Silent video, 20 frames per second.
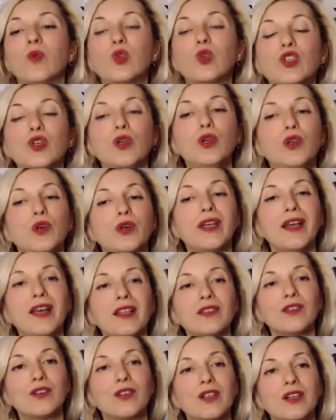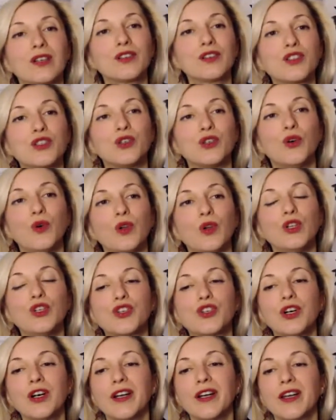to look at our soul
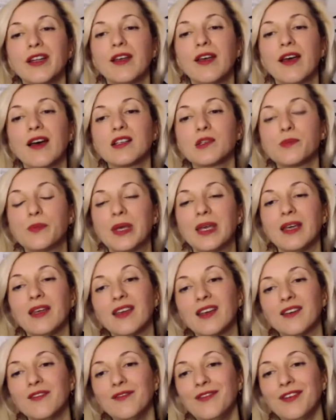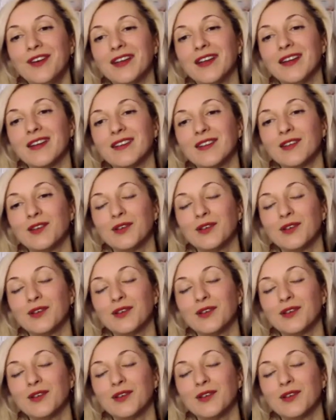journey as being infinite.